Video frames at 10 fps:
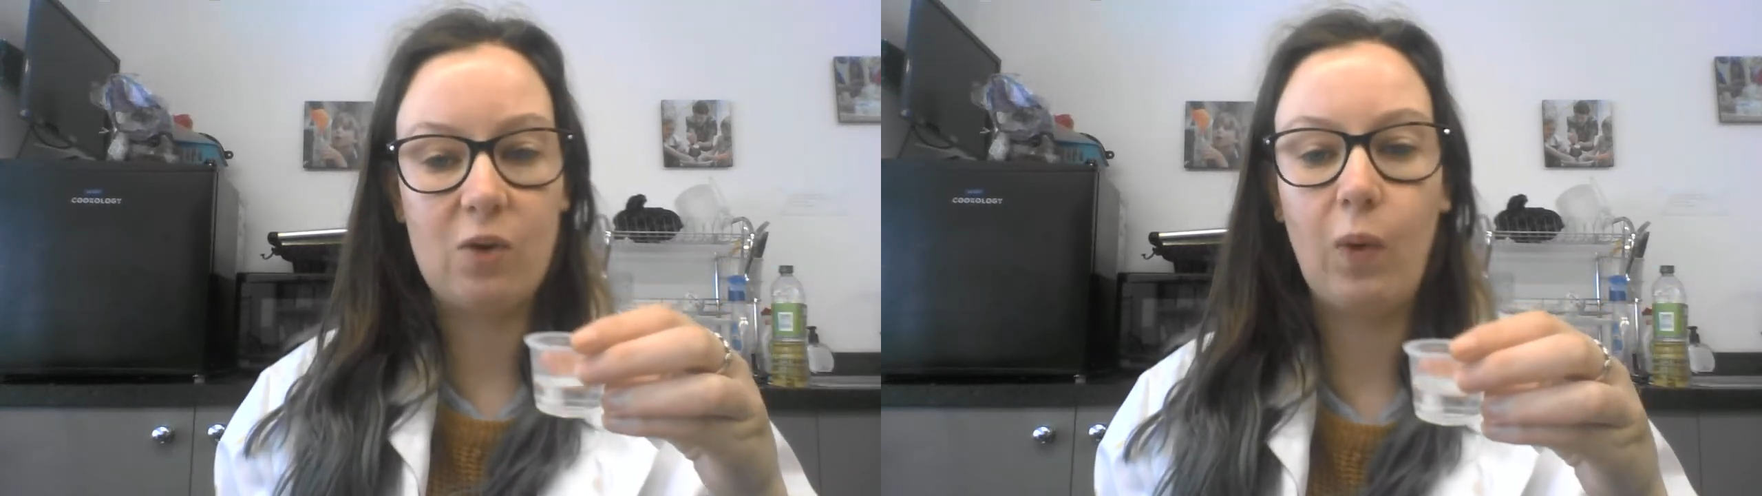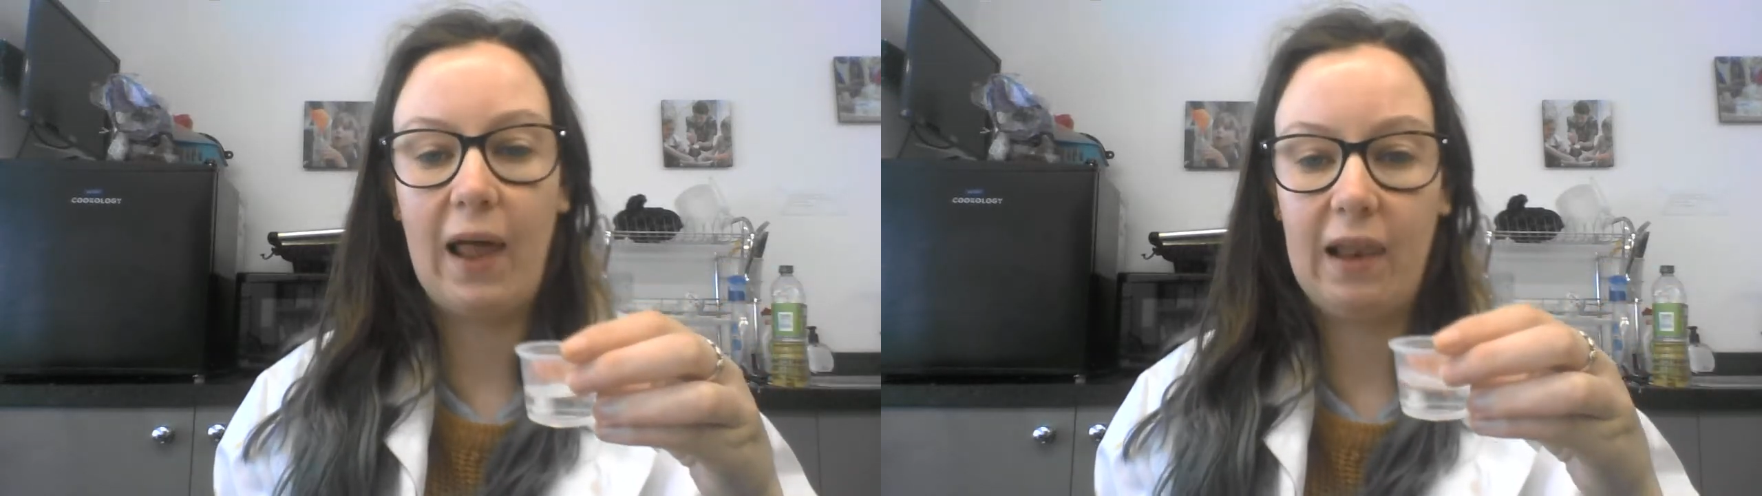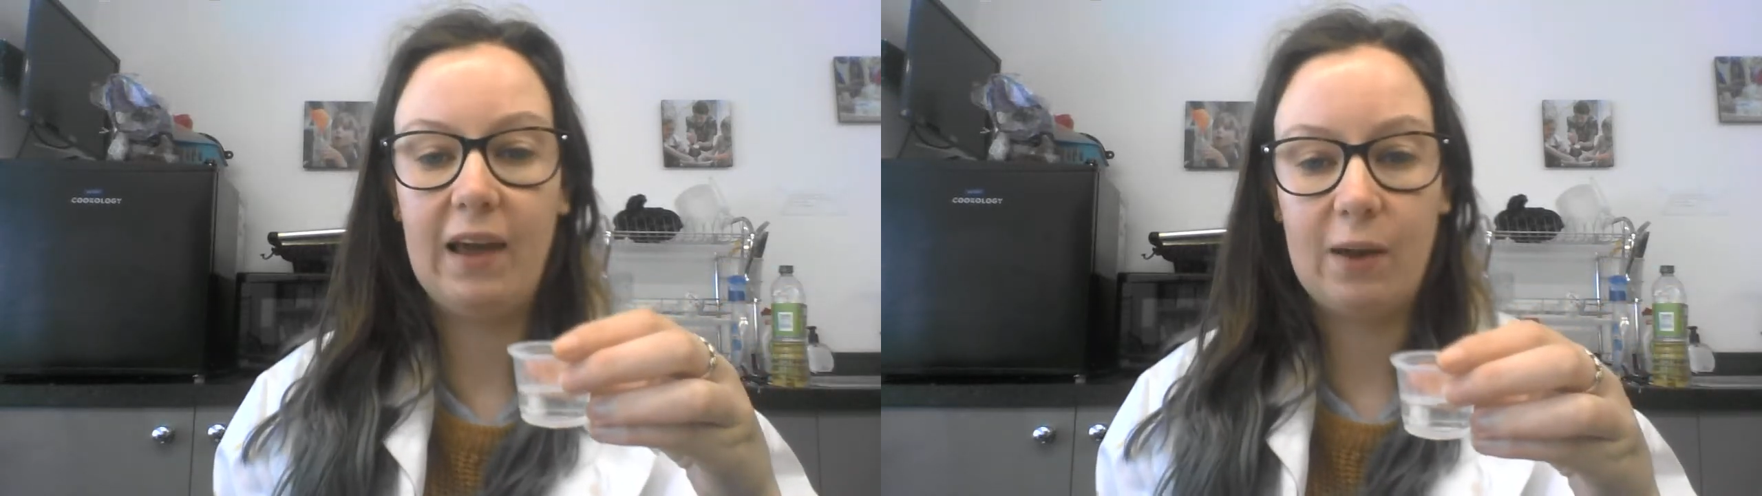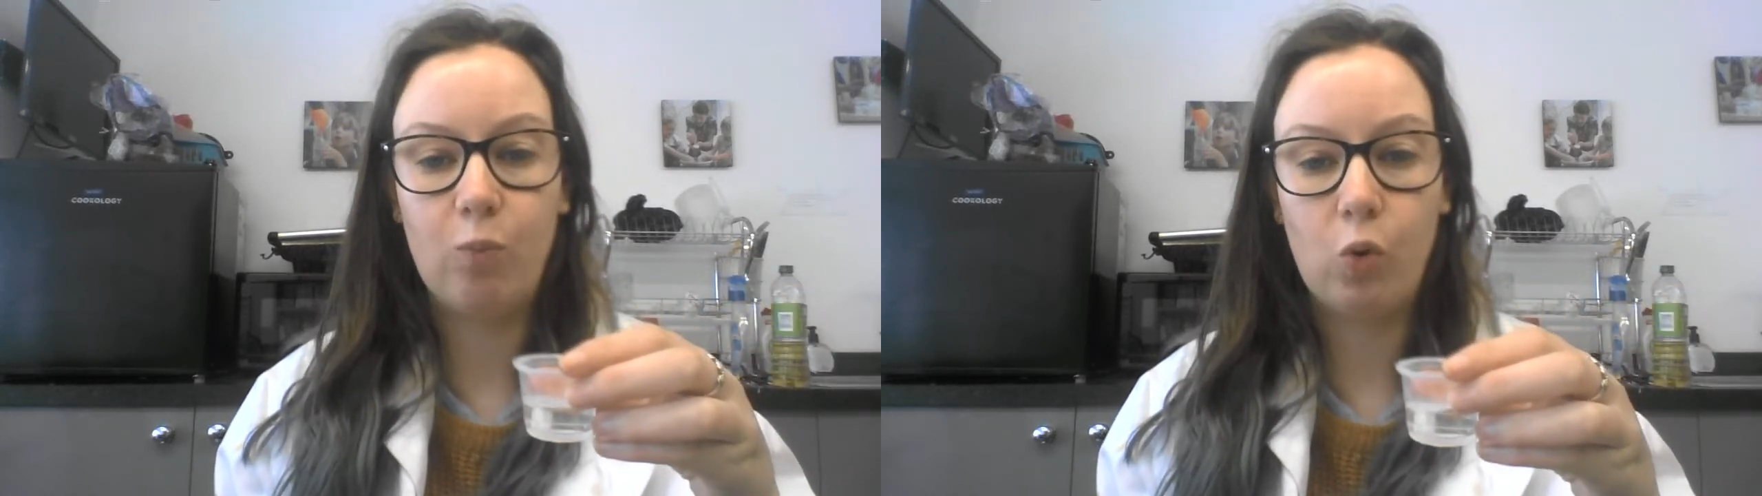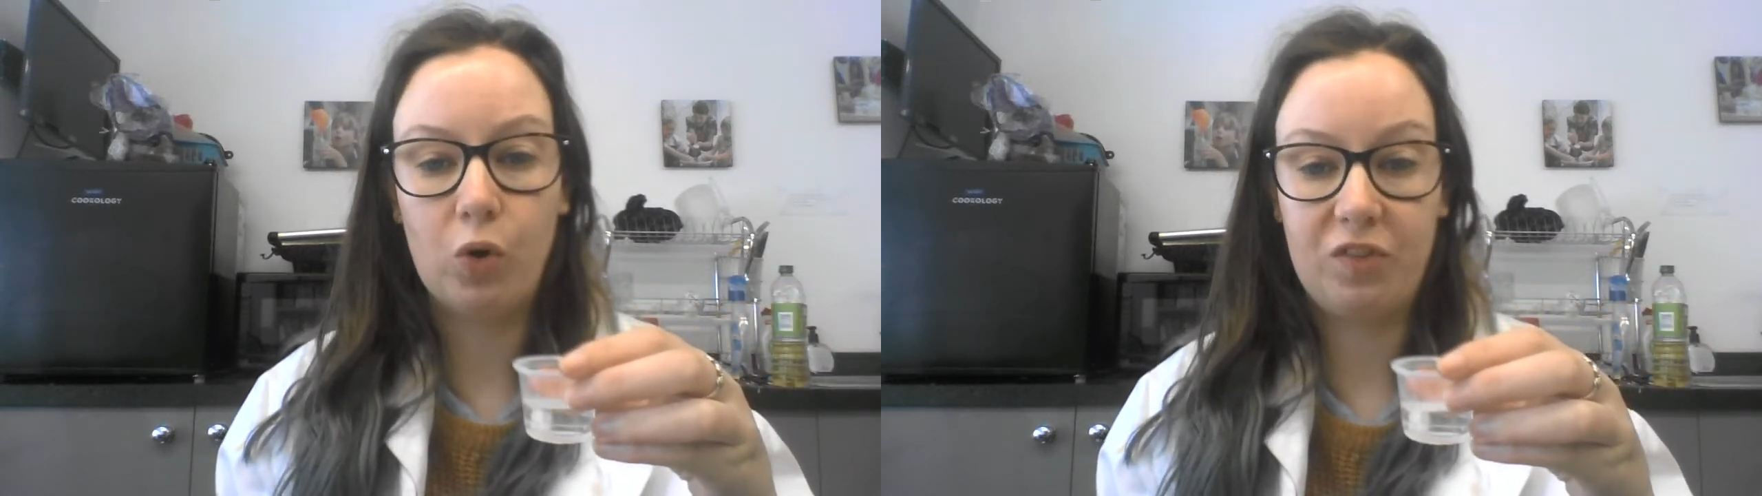well in
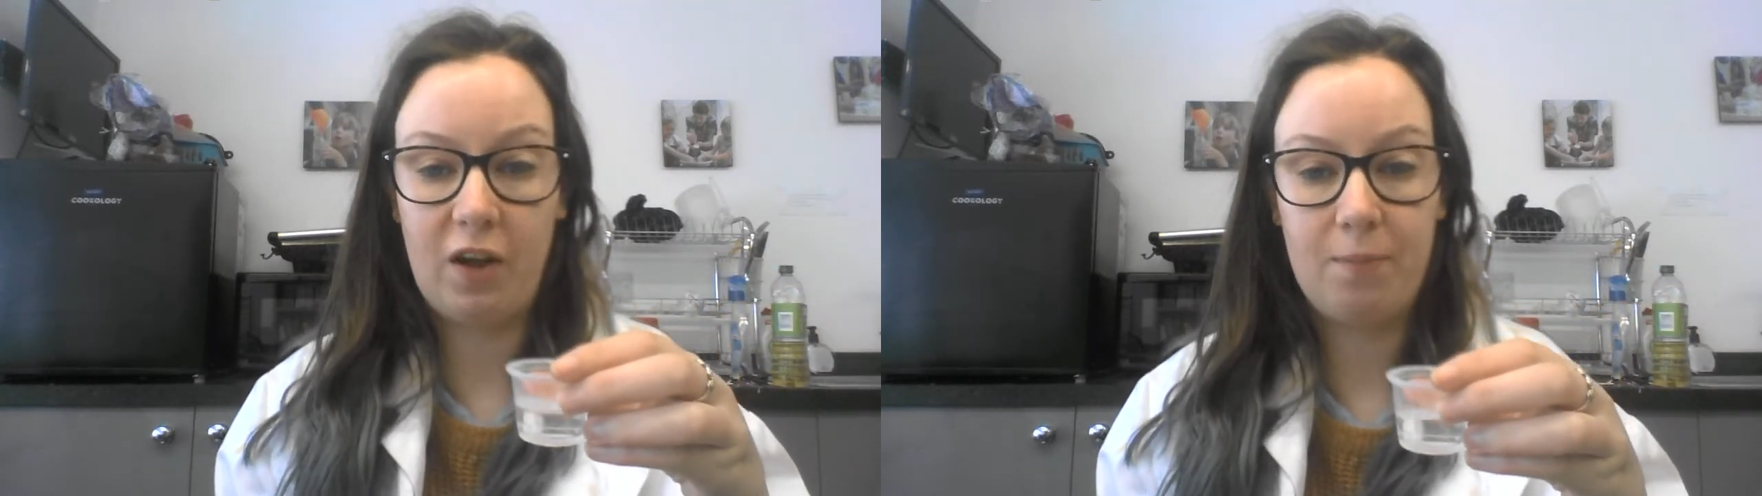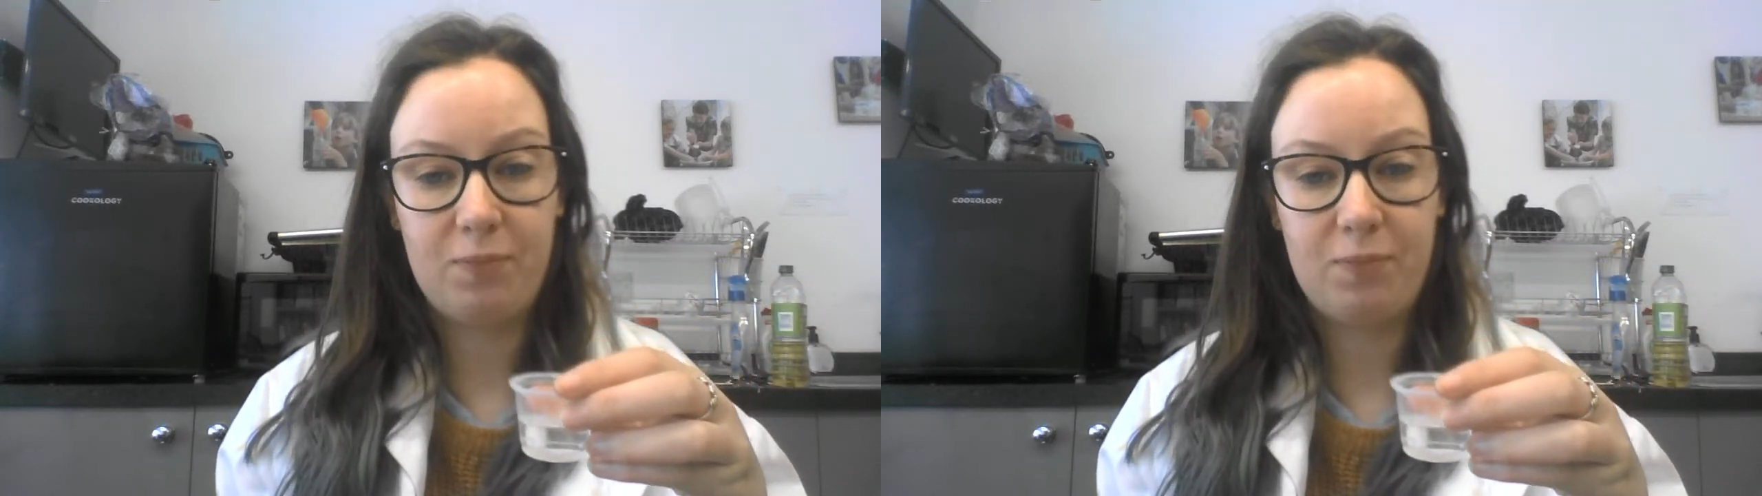water.